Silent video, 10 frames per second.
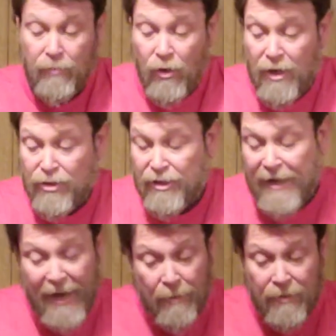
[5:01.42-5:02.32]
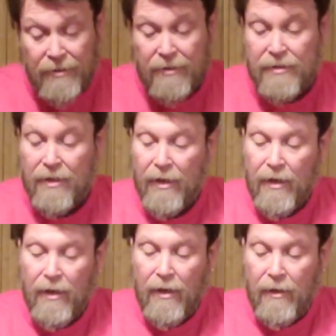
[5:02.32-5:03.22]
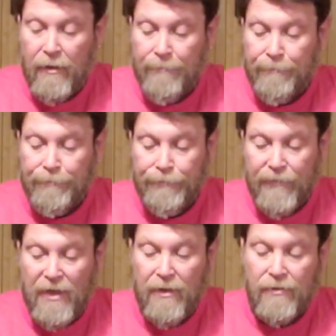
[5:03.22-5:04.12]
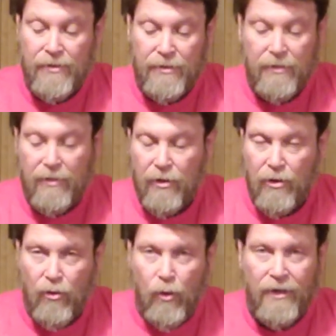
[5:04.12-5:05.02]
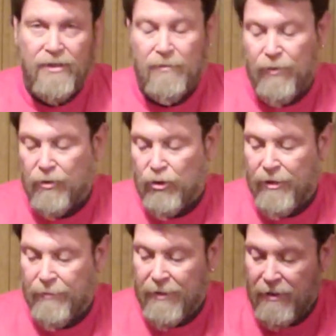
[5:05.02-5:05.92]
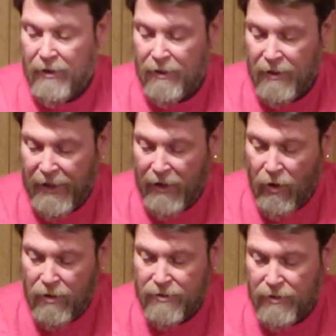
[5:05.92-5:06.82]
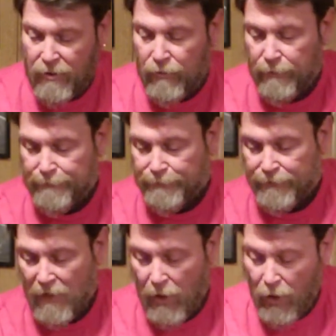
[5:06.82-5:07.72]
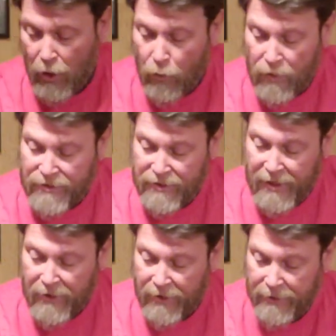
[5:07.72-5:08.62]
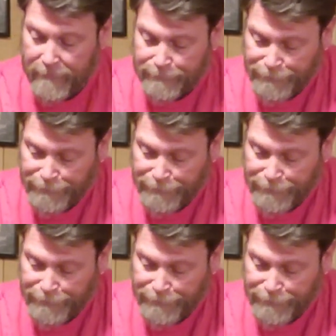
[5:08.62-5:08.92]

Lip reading: brush. It happens. You know, just a quick, simple treatment. I also always carry